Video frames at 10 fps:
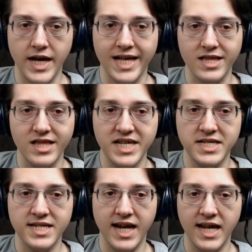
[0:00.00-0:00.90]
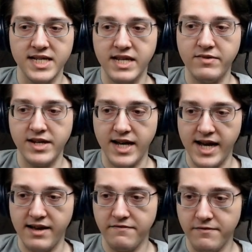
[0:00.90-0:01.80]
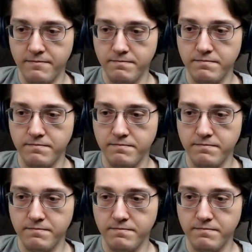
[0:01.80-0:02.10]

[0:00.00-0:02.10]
at least eighty-seven and a half.